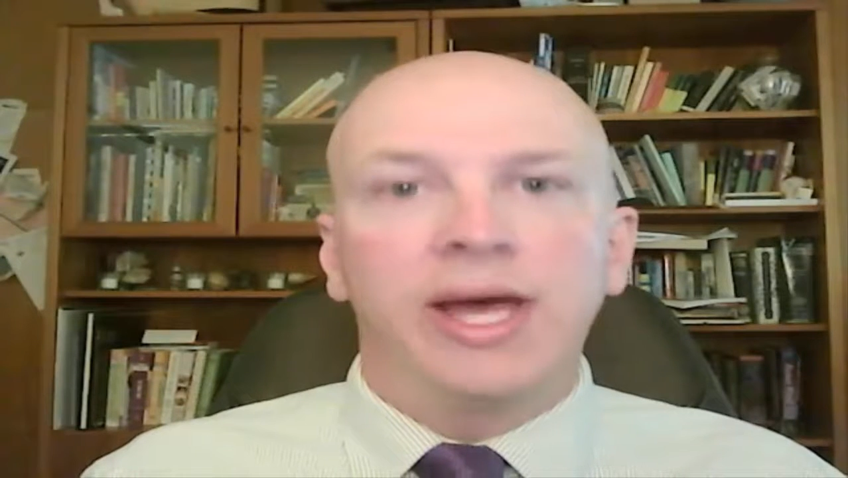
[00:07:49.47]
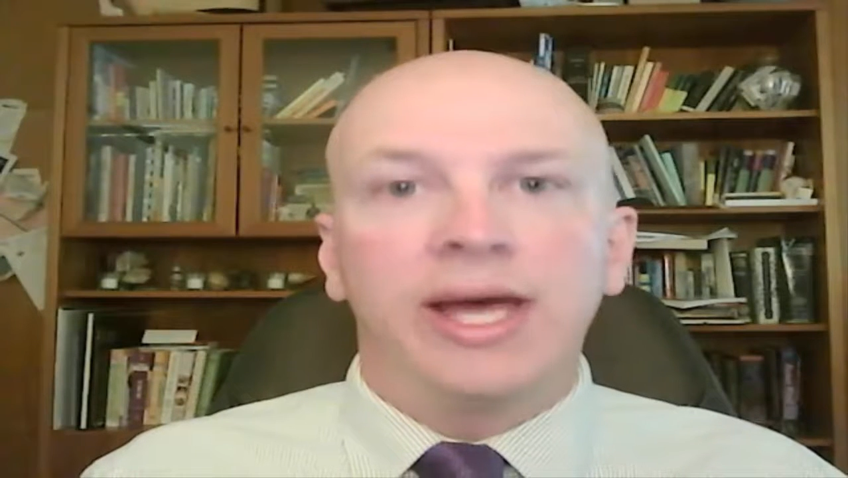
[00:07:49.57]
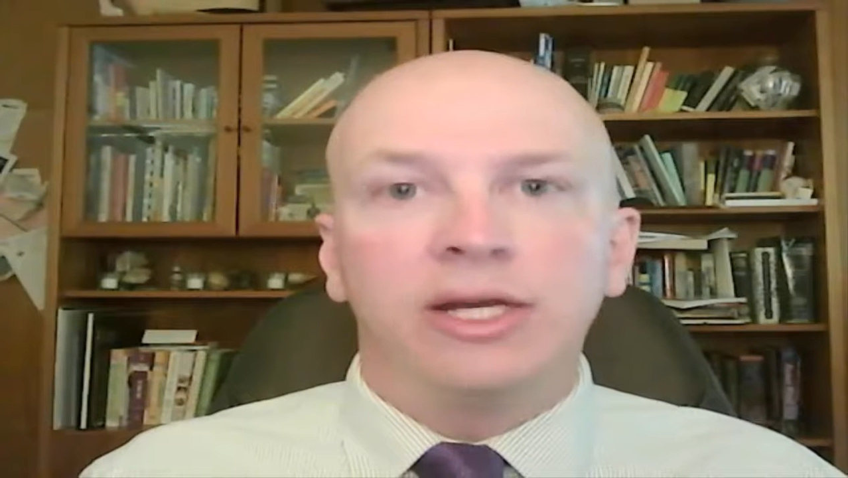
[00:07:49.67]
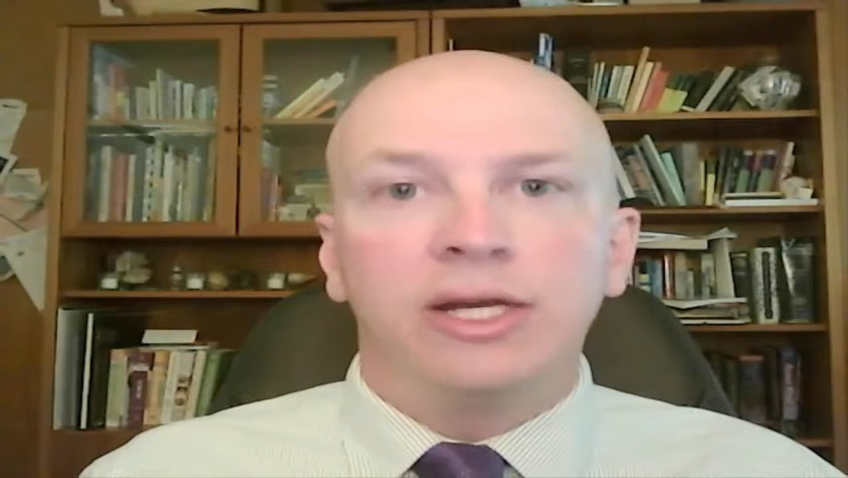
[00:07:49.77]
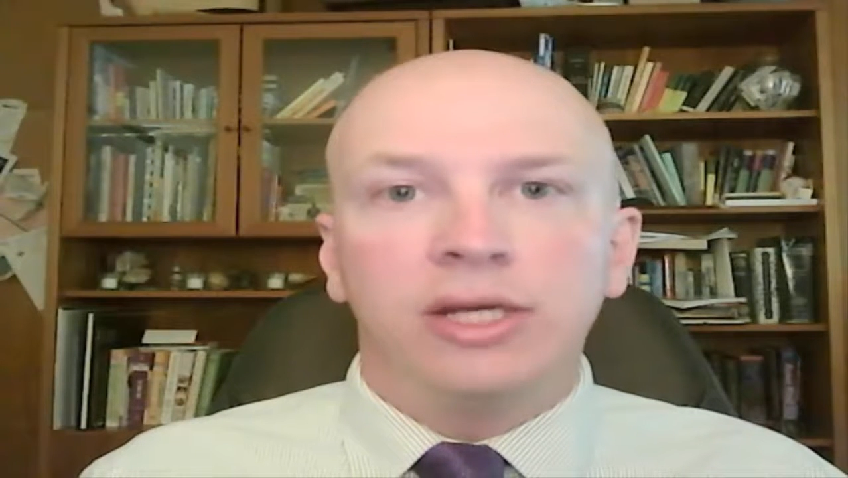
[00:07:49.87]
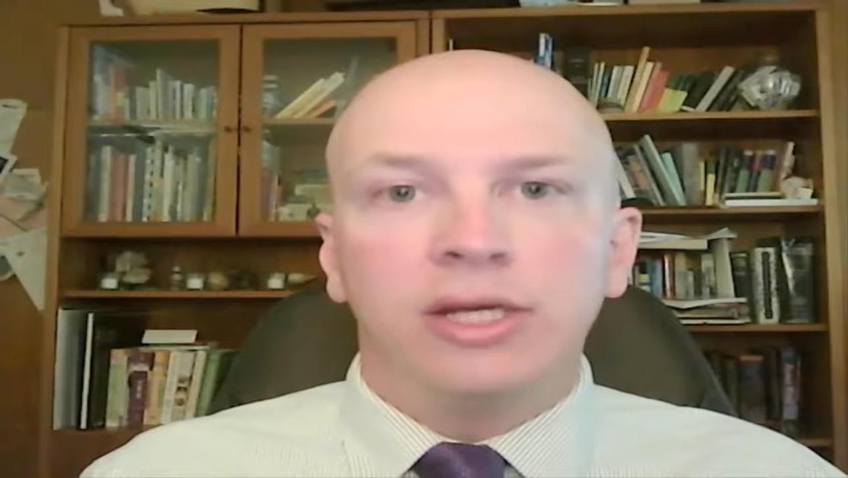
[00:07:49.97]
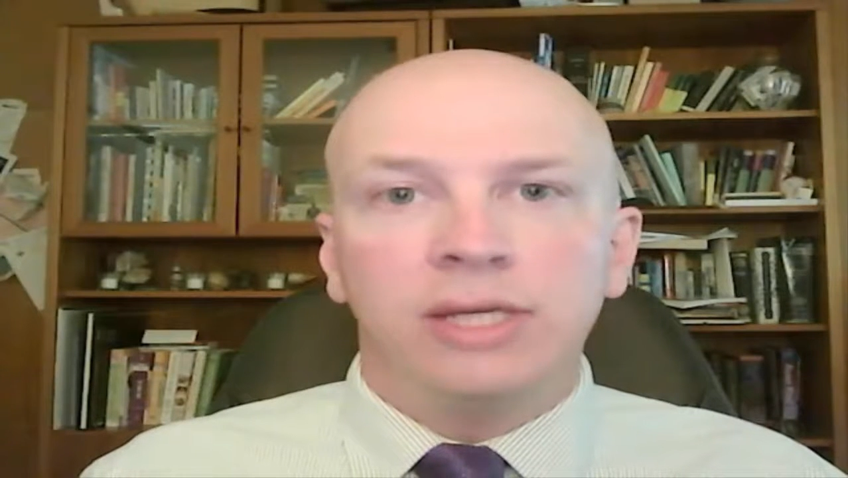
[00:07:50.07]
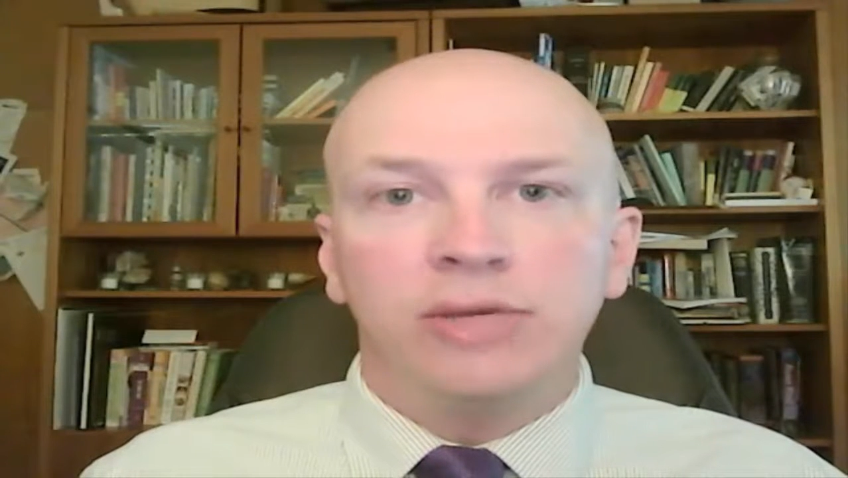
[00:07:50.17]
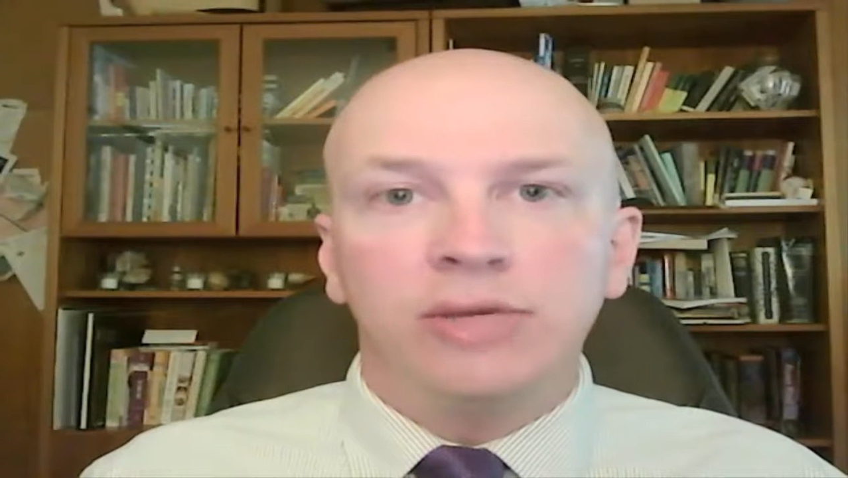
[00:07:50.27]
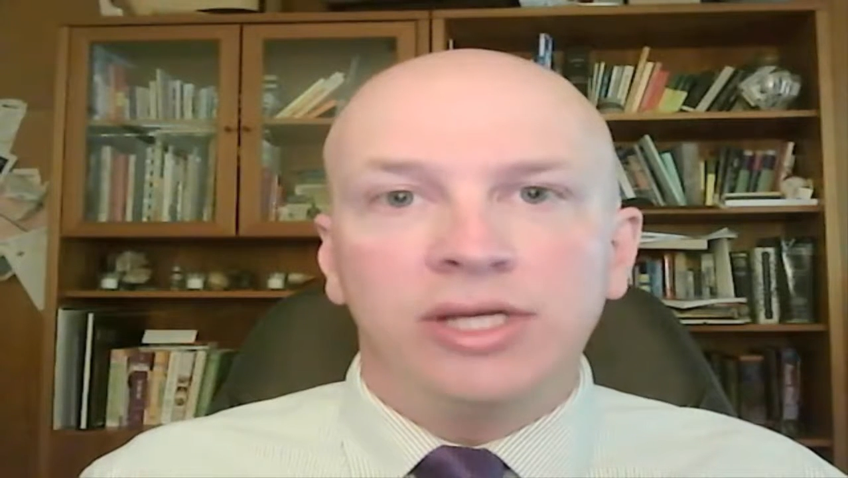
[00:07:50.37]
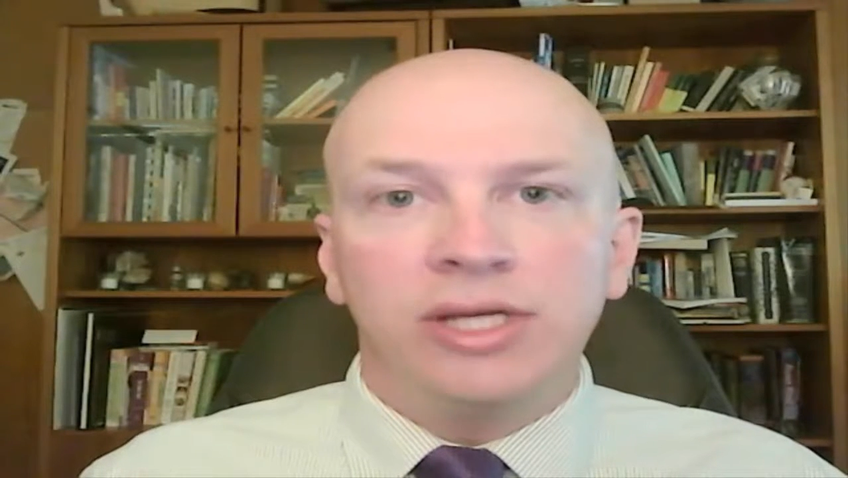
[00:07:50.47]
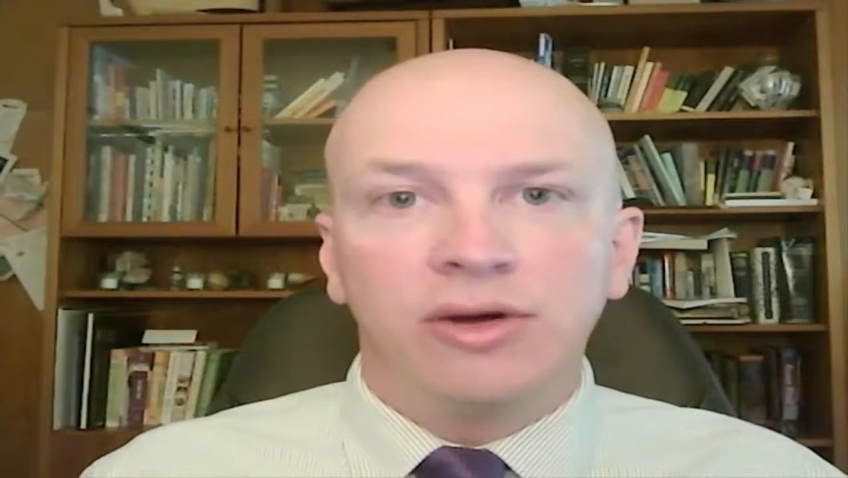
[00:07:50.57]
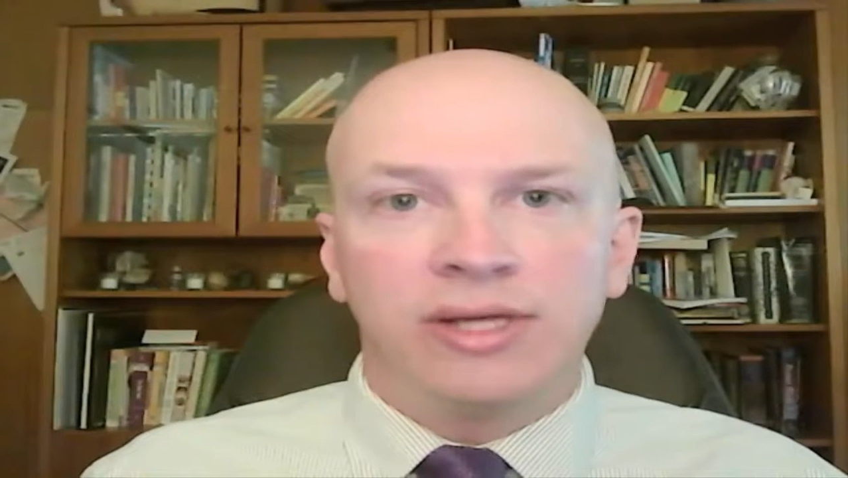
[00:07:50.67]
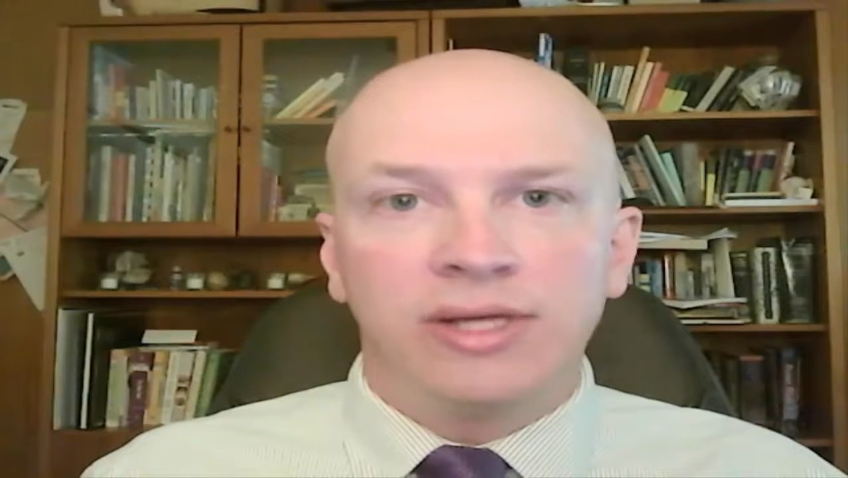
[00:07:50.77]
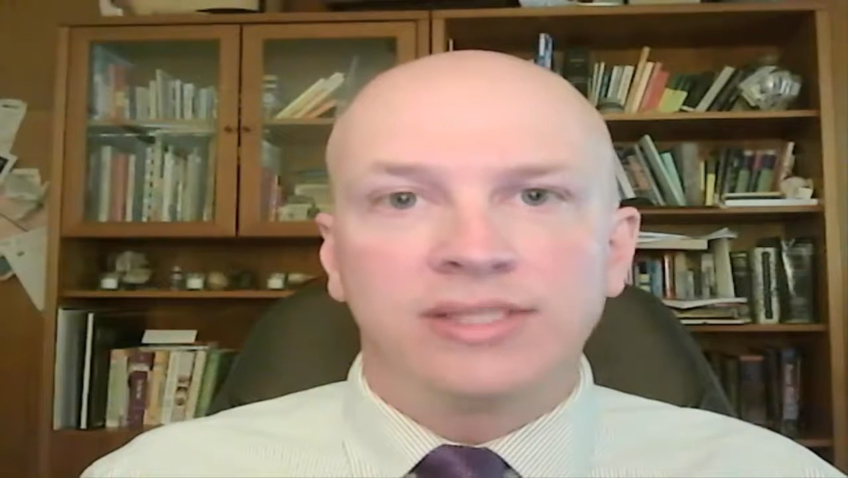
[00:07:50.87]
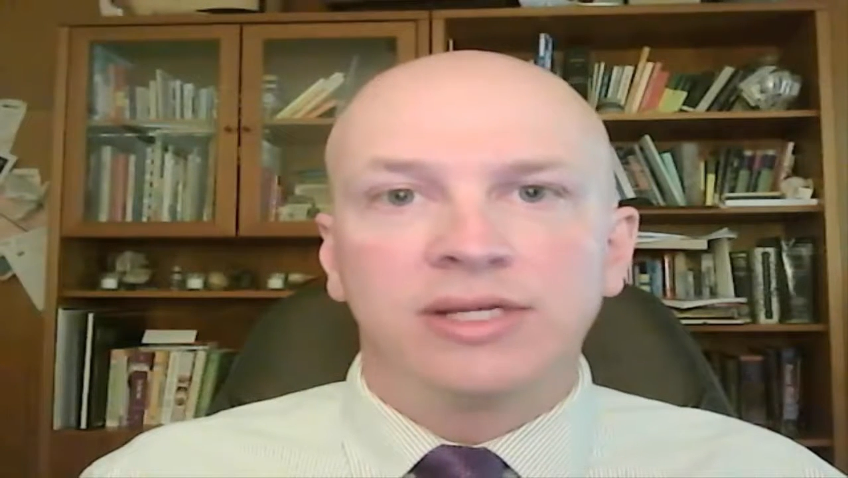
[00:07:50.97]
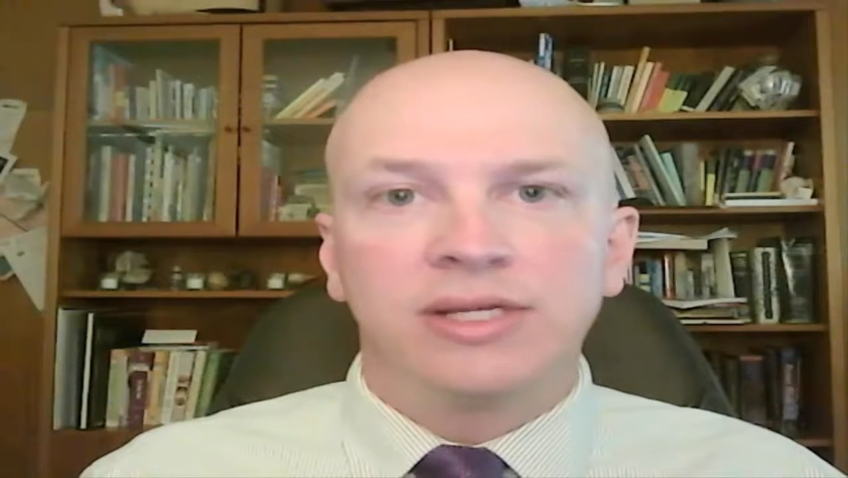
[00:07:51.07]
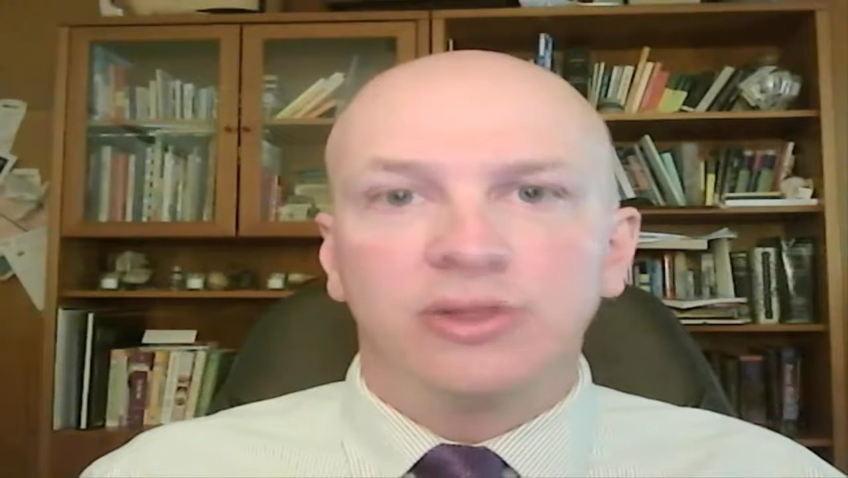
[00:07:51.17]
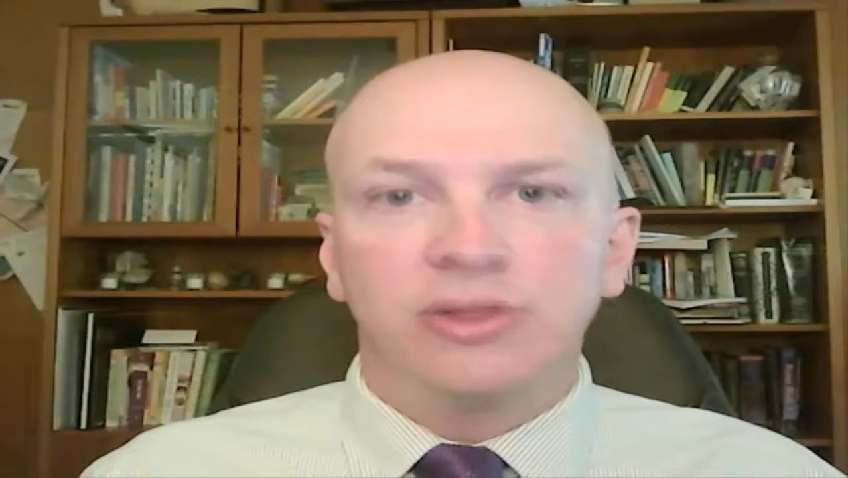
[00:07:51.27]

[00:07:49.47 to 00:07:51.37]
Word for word: and humiliores,